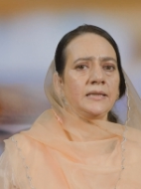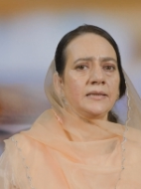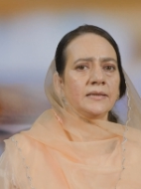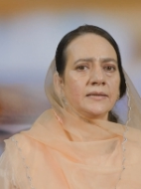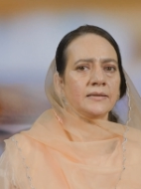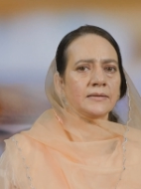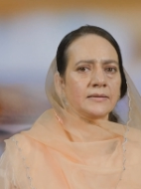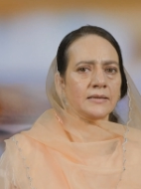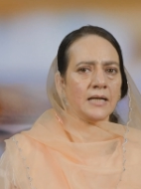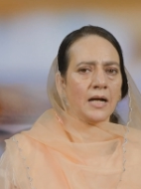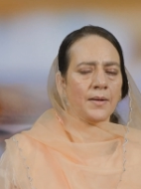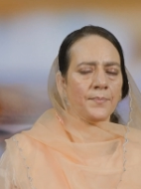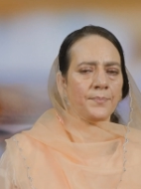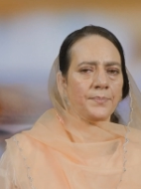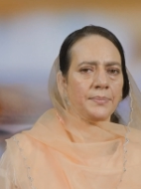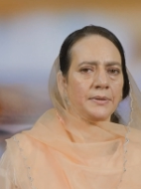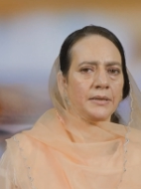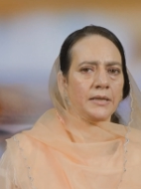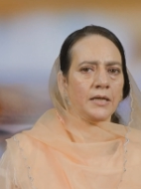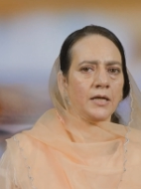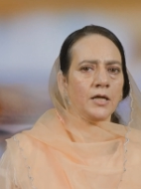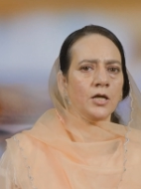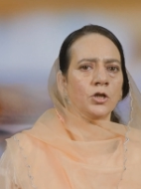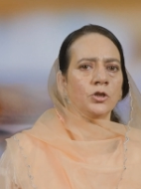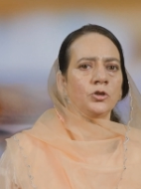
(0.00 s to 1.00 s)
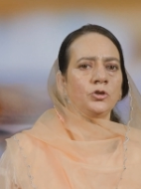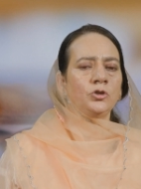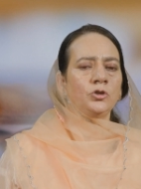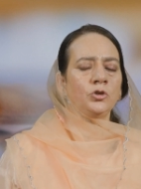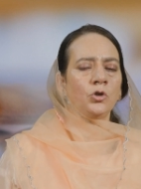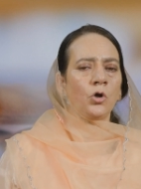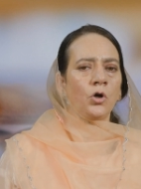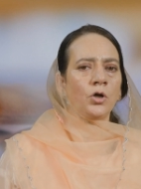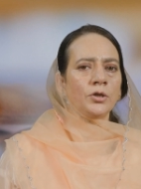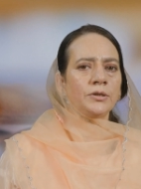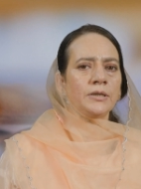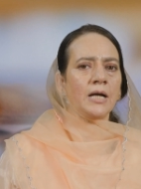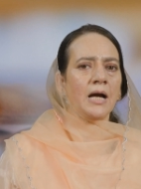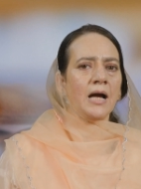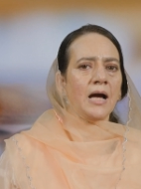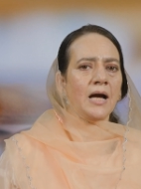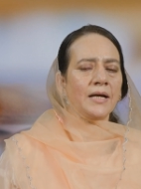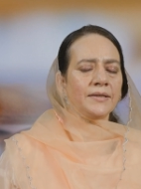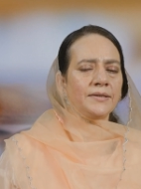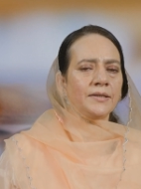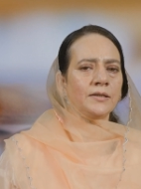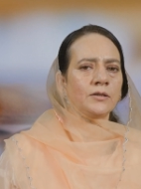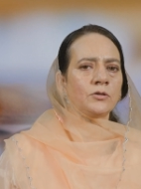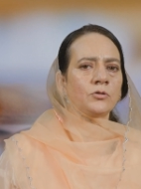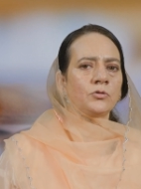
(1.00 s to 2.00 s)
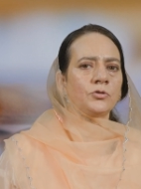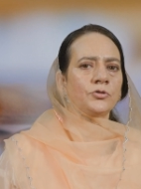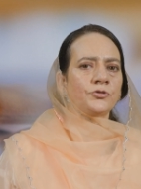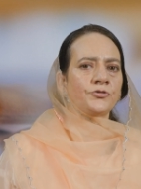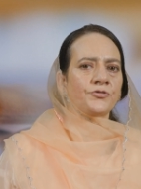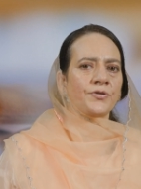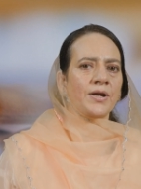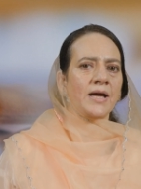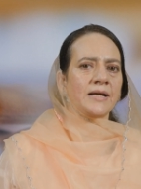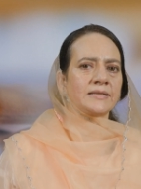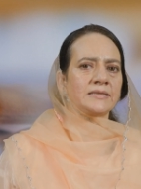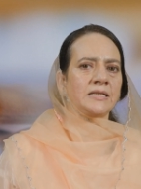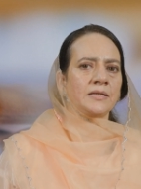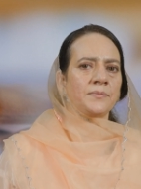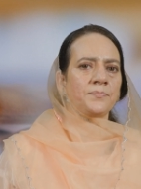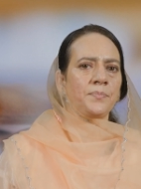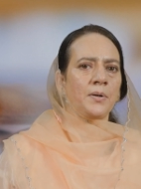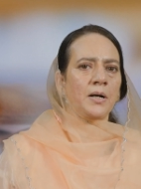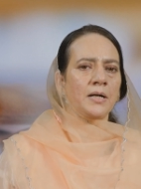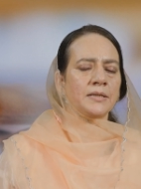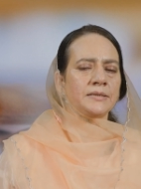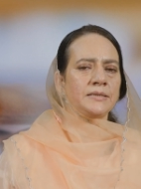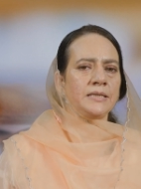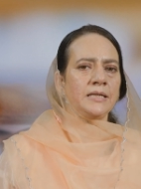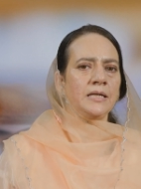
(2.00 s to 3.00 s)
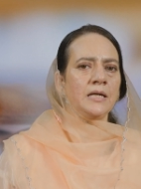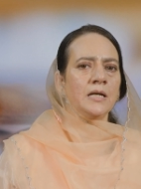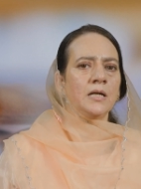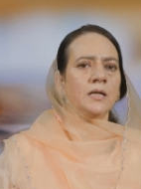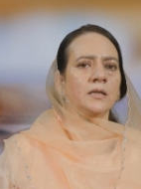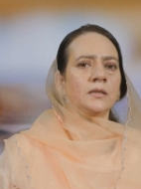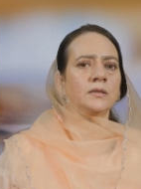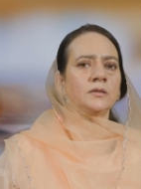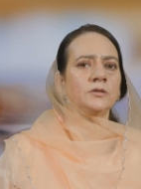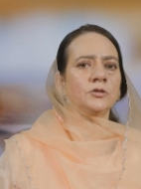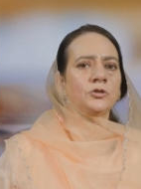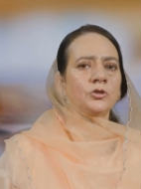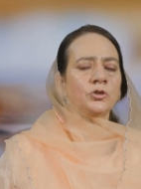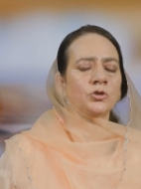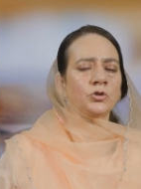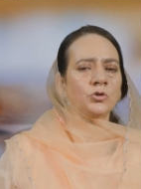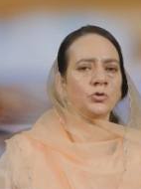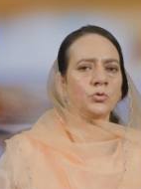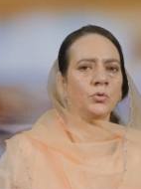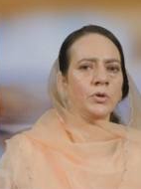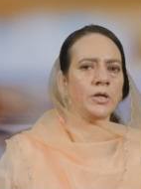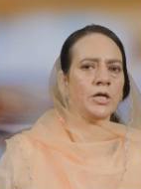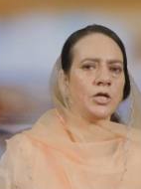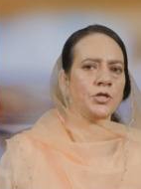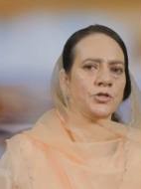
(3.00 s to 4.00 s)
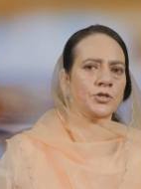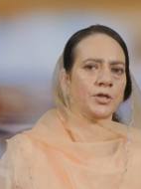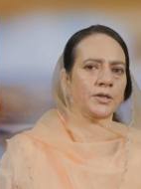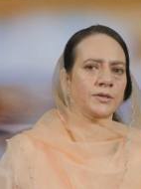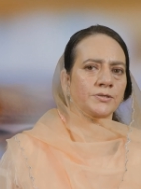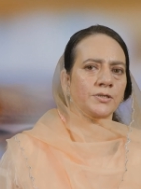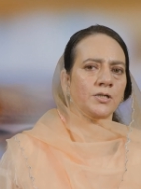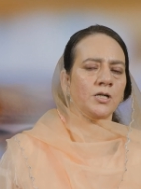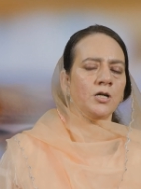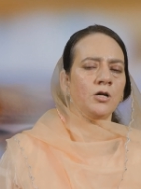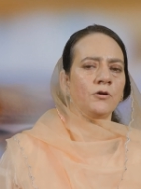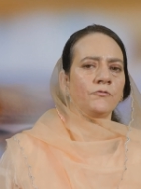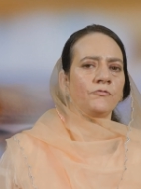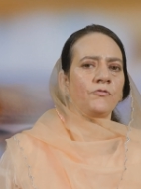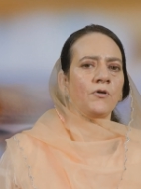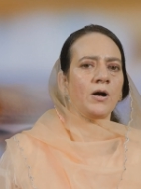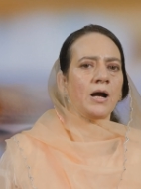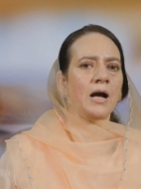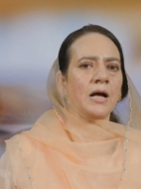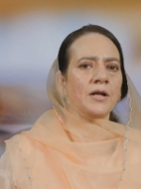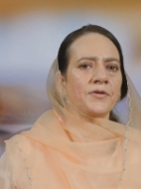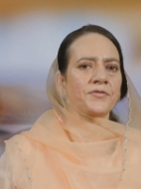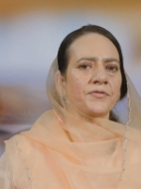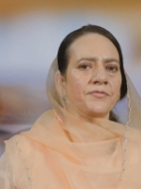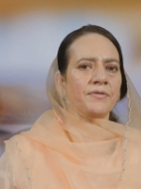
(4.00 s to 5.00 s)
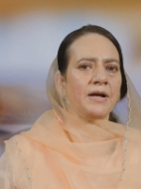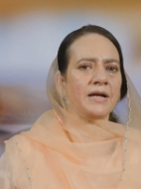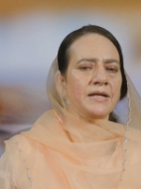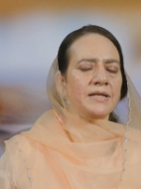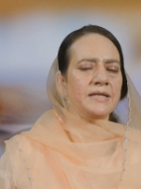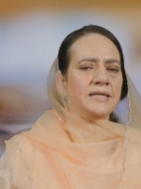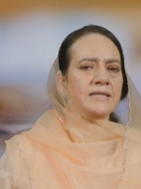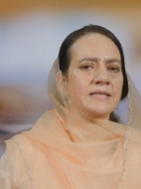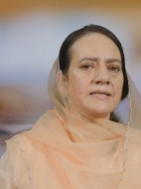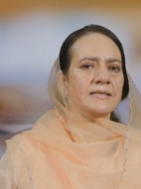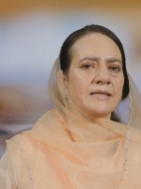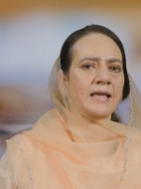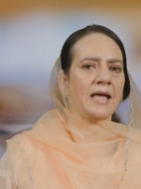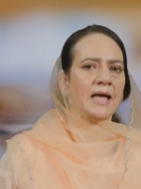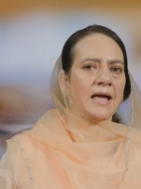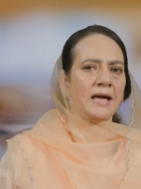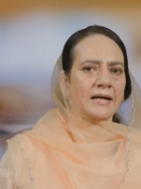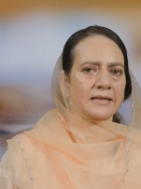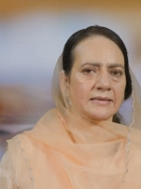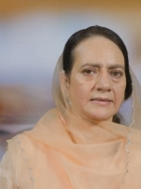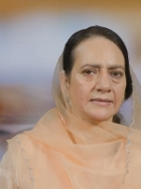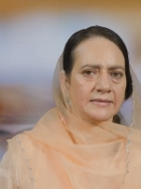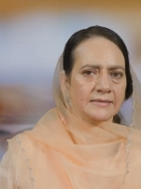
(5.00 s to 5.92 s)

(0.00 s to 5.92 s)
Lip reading: the company nor the other contracting party can sue each other for ultra vires acts.